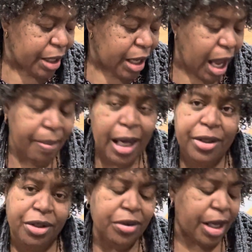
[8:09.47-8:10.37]
I might
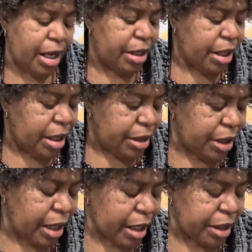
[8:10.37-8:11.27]
do that.
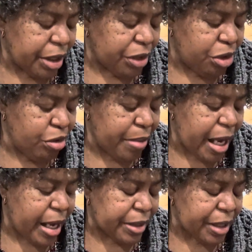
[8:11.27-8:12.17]
Then I could get 2
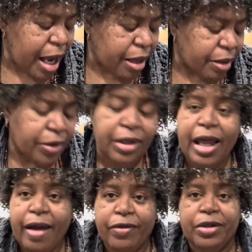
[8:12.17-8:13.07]
bags out of the
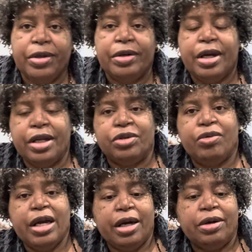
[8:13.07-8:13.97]
lavender as
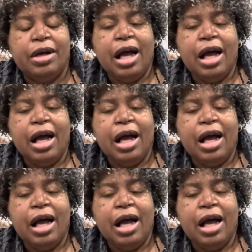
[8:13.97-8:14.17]
well.